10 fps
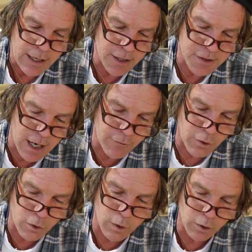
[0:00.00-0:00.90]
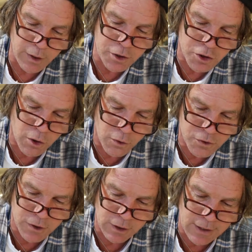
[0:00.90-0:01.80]
has ever really
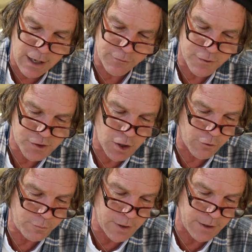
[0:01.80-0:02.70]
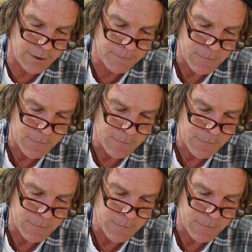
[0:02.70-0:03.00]
chosen a life of self-pity.